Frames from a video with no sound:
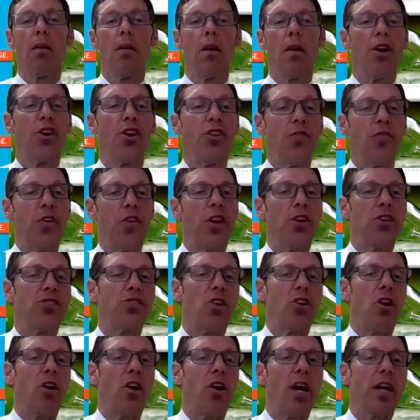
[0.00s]
Are you finished?
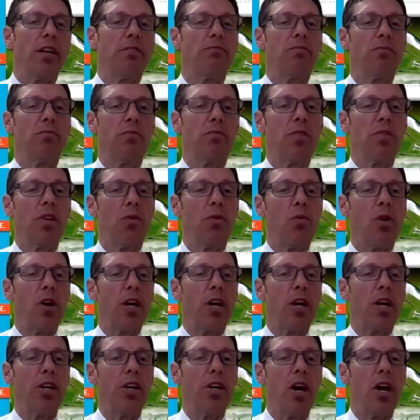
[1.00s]
Sorry, I didn't want to
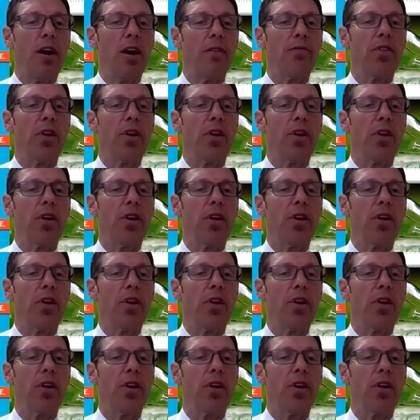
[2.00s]
cut you off.